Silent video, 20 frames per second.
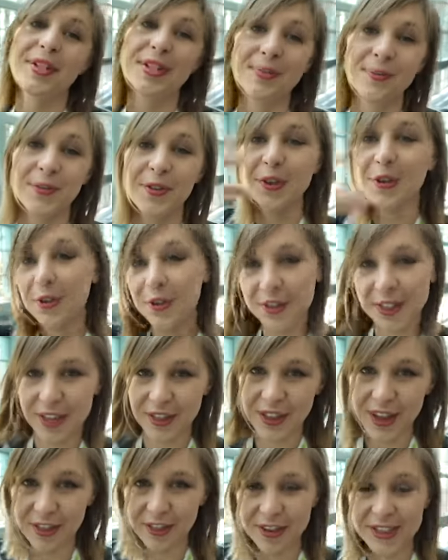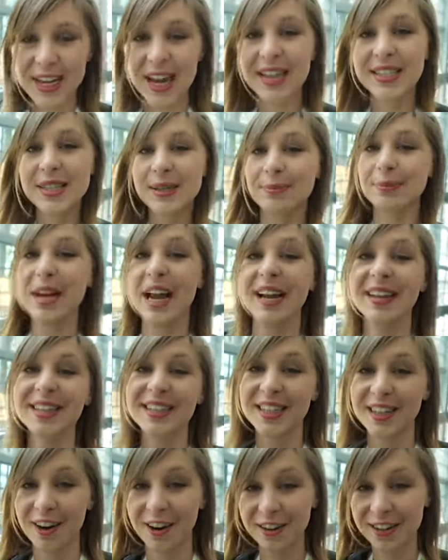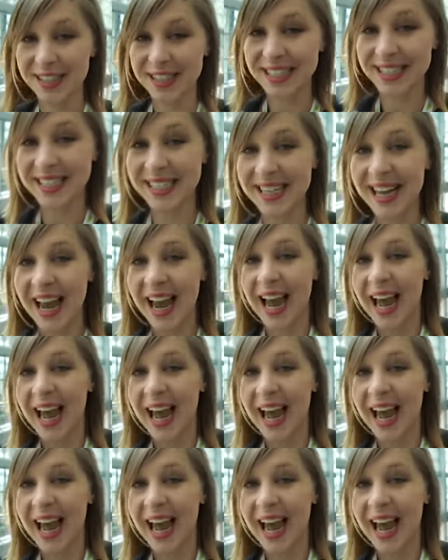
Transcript: some viewers on the other side, some talented artists.